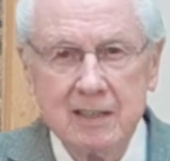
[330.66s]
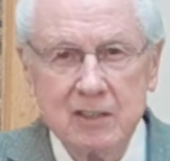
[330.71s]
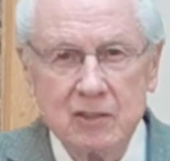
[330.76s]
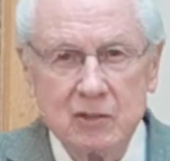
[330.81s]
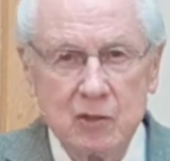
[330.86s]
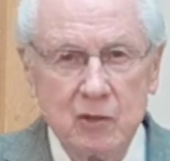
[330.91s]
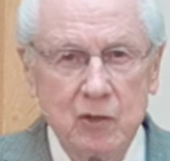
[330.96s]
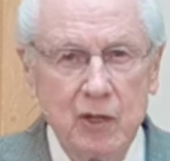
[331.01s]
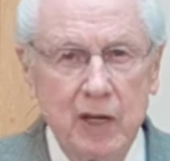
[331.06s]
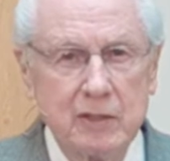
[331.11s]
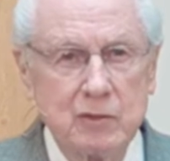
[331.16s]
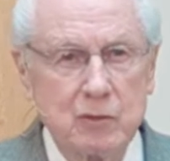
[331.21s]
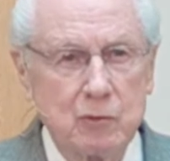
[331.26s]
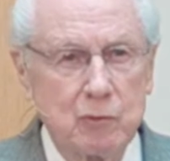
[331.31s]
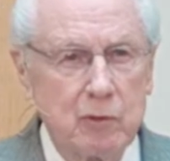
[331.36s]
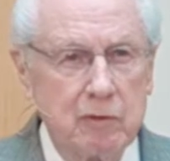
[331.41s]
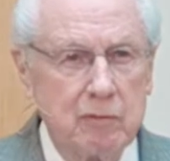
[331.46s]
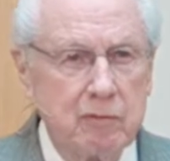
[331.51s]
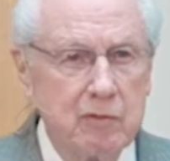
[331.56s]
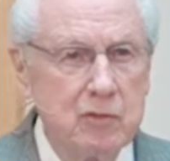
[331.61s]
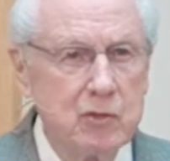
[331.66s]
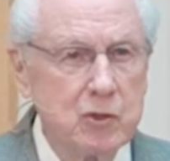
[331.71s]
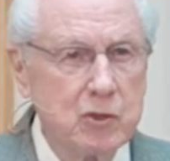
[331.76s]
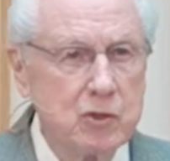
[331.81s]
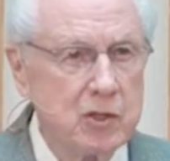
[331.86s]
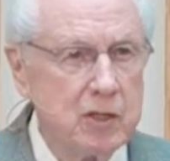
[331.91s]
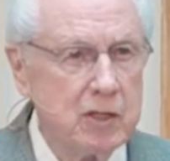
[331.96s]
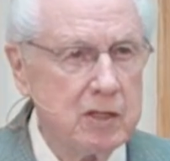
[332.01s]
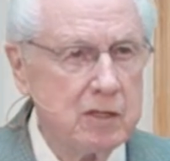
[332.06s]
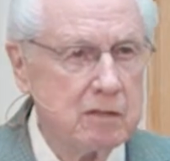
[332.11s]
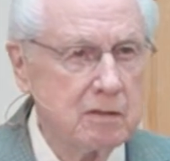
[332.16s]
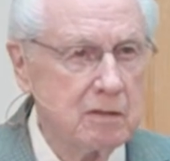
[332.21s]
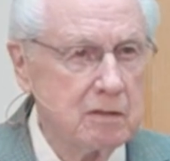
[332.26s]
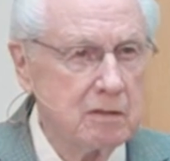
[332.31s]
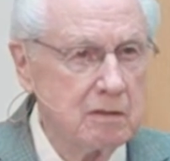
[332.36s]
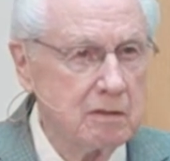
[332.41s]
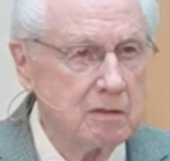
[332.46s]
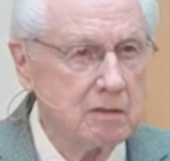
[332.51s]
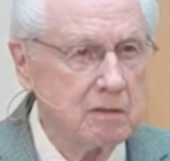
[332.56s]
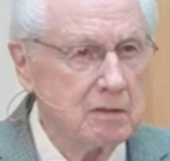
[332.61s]
So that's a review sheet
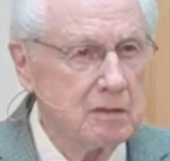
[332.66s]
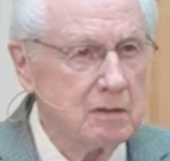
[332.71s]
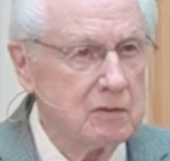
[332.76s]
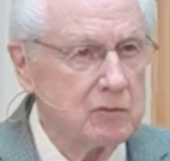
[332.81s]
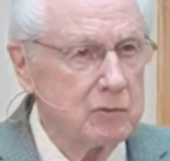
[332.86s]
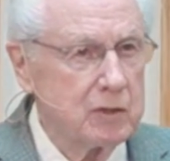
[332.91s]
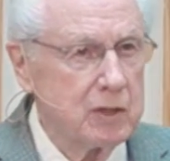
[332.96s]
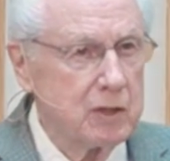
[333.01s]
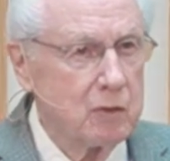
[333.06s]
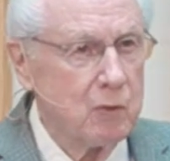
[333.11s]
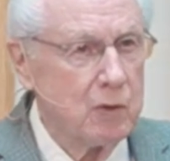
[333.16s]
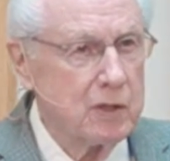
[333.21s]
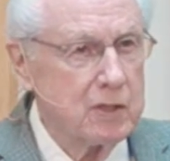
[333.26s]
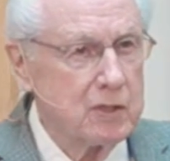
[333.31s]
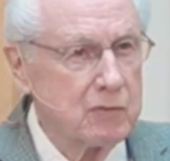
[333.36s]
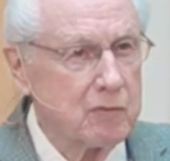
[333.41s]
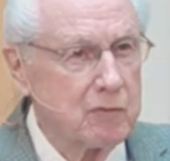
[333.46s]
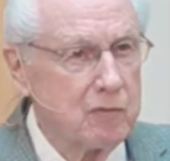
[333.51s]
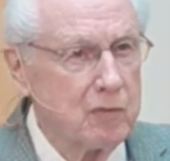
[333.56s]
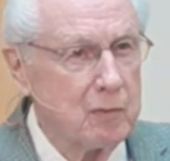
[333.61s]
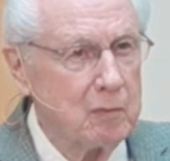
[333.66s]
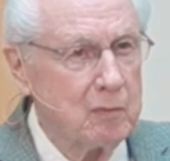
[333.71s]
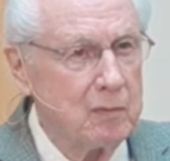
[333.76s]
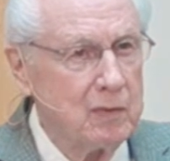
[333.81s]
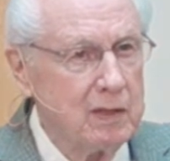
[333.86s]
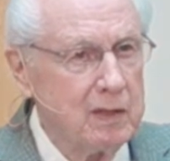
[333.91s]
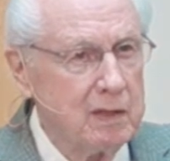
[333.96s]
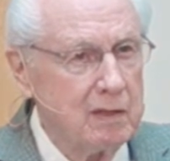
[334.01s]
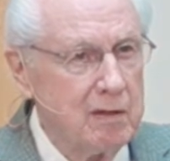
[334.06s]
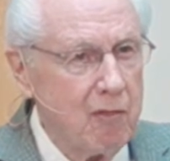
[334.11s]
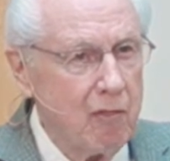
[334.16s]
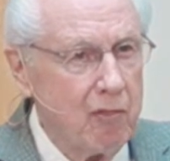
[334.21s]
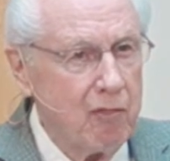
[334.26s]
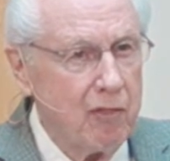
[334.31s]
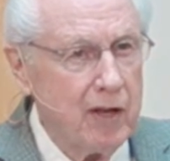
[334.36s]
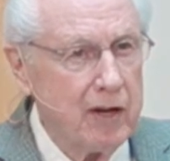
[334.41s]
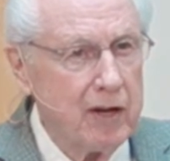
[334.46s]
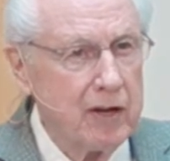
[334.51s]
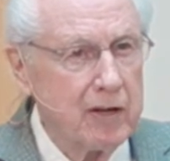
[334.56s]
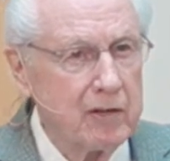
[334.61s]
request from
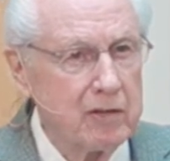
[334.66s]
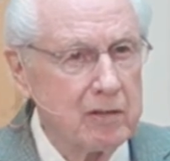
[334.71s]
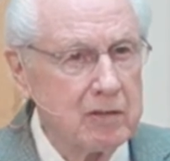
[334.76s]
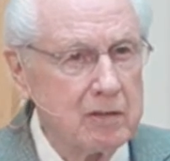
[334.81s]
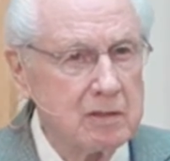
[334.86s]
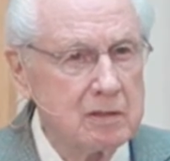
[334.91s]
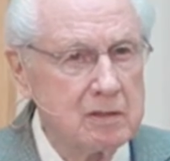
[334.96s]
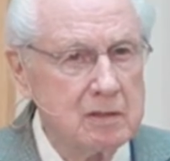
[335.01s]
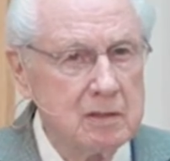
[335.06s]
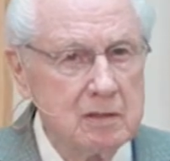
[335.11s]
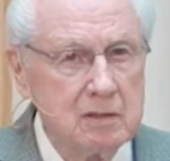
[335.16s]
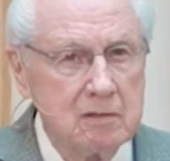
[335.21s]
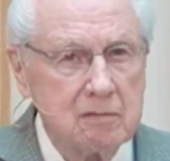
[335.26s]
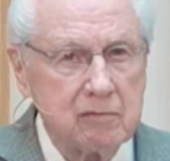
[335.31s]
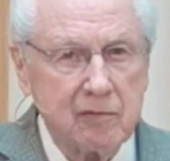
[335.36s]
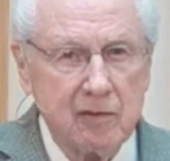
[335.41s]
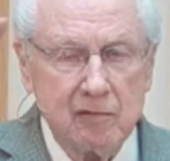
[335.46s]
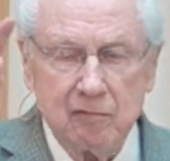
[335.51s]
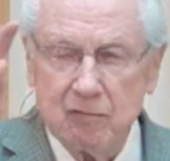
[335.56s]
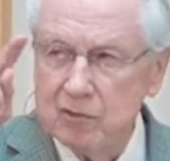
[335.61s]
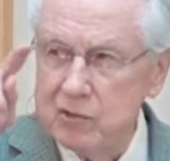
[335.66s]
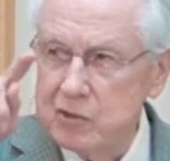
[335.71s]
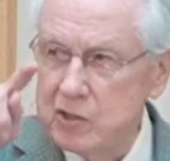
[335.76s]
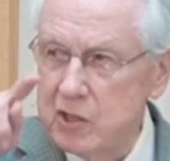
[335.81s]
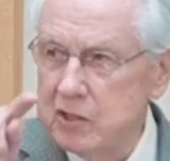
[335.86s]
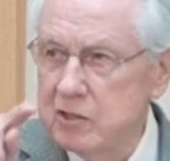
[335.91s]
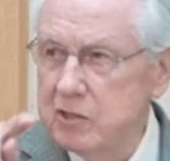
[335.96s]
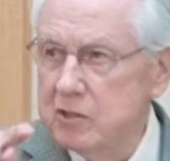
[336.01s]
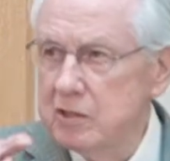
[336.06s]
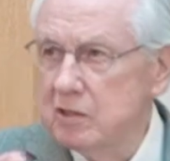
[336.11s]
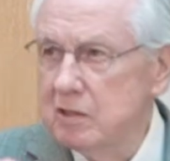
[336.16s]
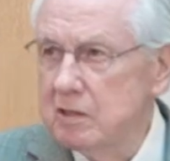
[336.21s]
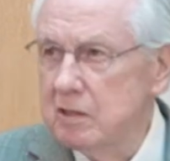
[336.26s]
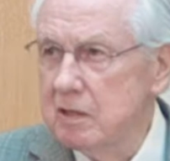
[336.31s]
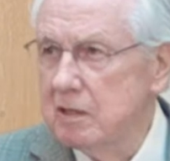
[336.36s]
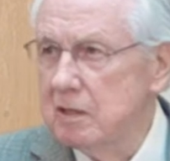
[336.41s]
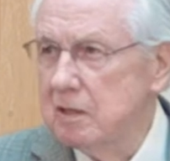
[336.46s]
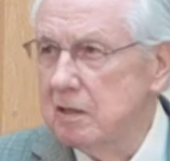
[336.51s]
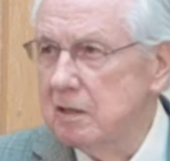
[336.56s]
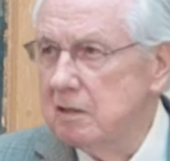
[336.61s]
there, from Virginia,
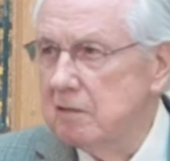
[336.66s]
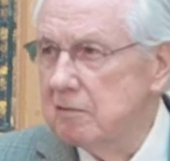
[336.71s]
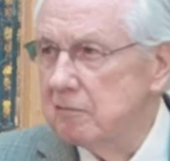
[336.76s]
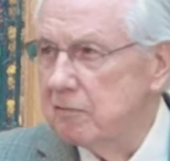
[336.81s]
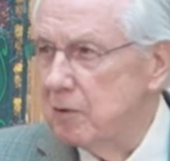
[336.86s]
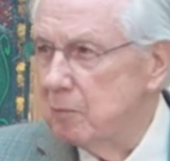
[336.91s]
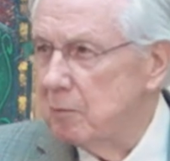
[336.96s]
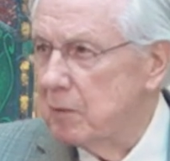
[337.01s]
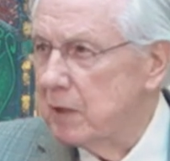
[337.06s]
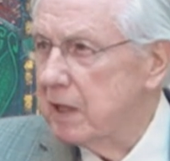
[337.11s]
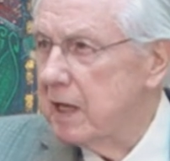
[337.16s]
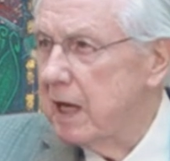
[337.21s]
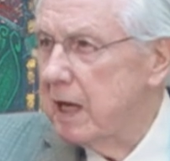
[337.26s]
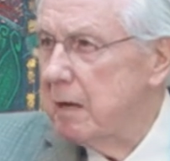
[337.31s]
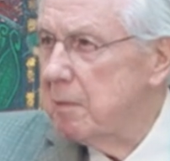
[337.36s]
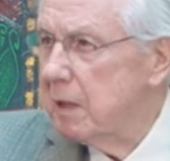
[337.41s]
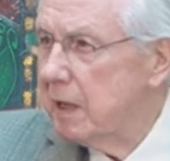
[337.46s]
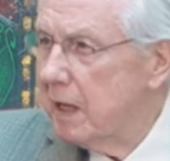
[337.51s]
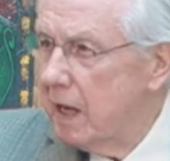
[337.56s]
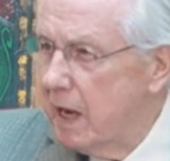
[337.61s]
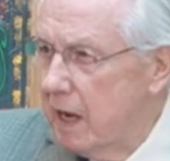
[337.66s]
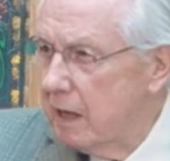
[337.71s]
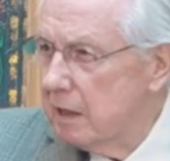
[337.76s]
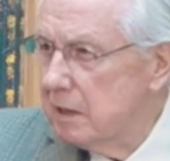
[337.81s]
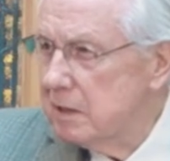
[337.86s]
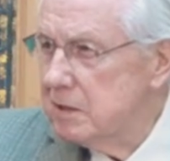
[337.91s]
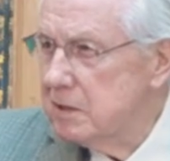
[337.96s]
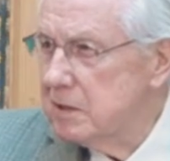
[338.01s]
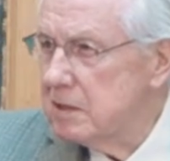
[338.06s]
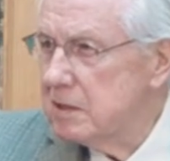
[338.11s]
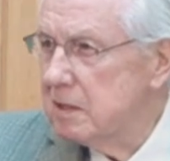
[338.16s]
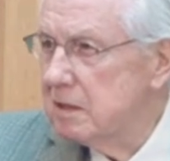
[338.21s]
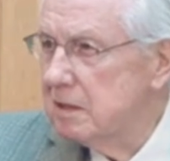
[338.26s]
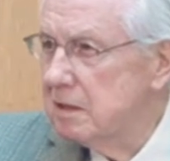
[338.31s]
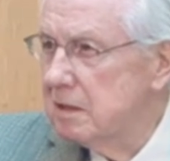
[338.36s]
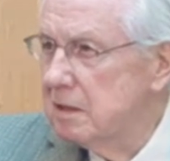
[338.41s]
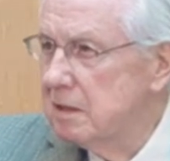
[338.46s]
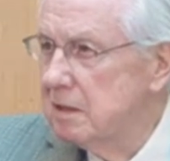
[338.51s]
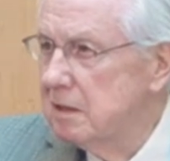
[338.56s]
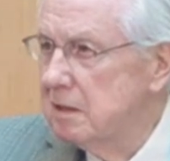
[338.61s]
from the Cayman Islands,
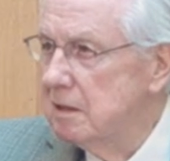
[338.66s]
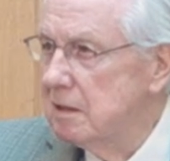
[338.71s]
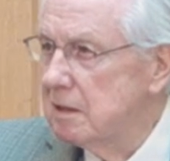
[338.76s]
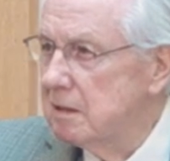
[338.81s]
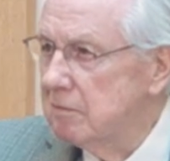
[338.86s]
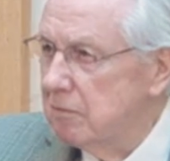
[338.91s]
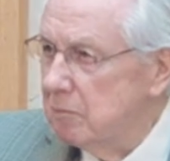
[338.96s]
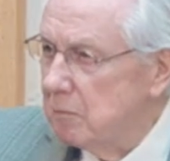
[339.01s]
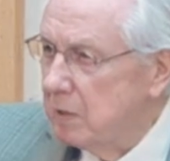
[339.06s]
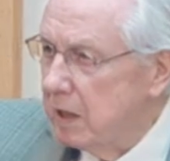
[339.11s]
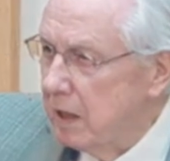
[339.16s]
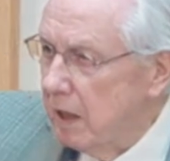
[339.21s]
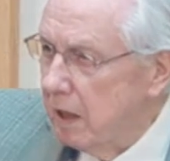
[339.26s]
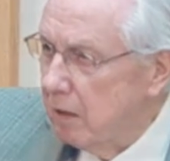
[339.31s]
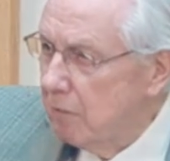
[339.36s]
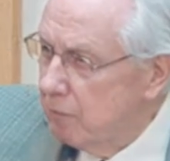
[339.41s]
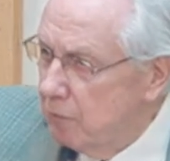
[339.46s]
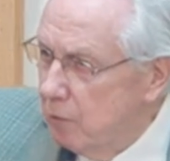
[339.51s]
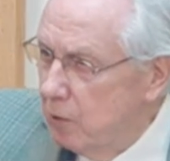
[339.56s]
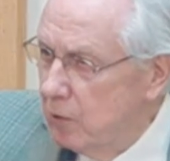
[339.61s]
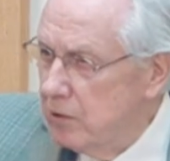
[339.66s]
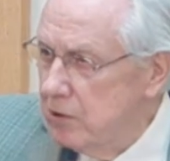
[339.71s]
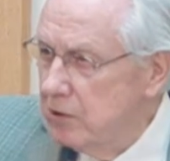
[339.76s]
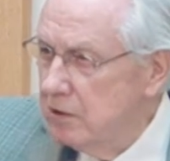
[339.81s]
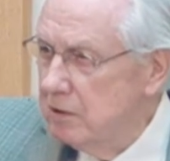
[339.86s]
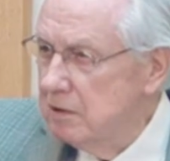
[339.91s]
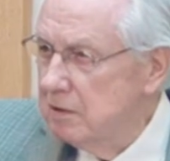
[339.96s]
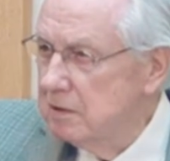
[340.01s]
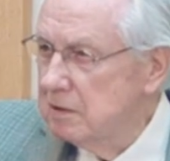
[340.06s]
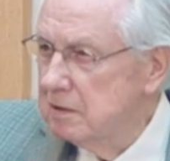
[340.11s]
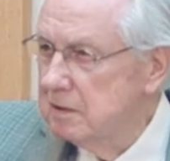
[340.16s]
from California.